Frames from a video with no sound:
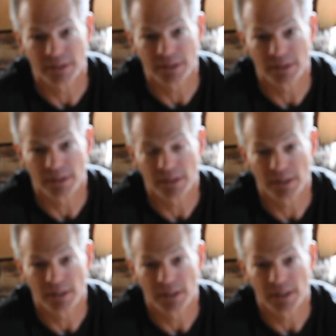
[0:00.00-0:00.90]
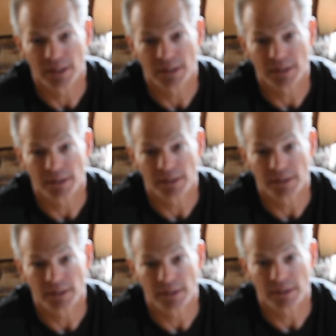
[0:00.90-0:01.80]

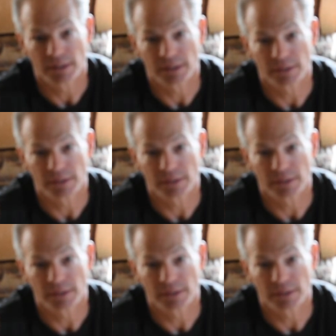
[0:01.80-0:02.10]
(silence)